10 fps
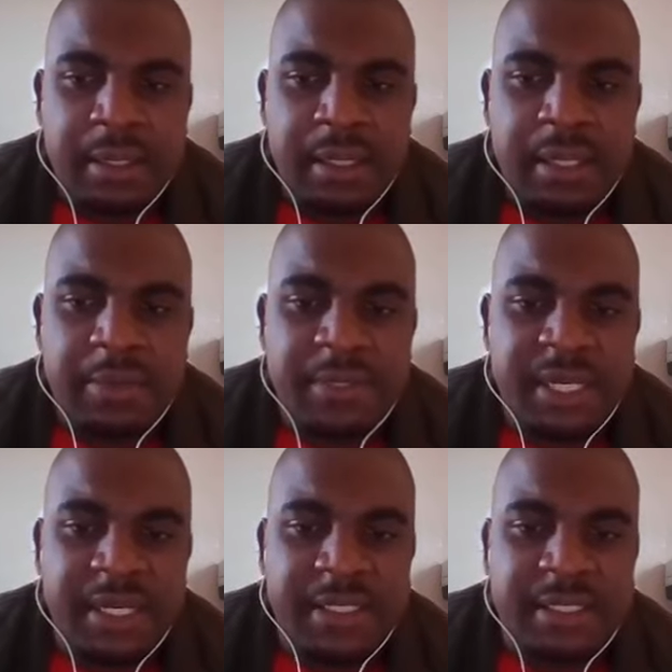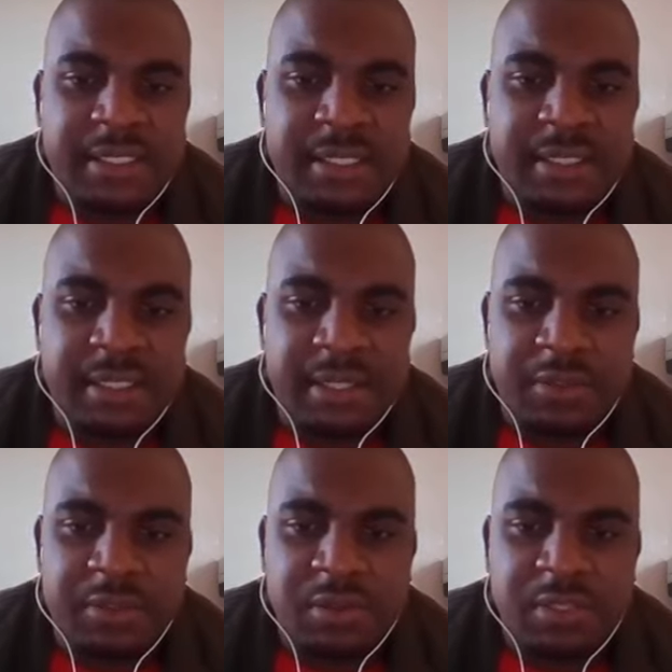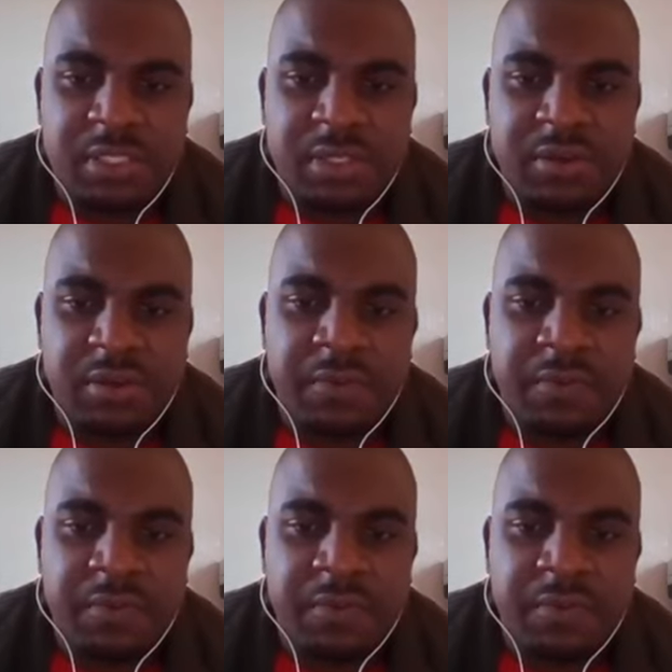captured in the resolution of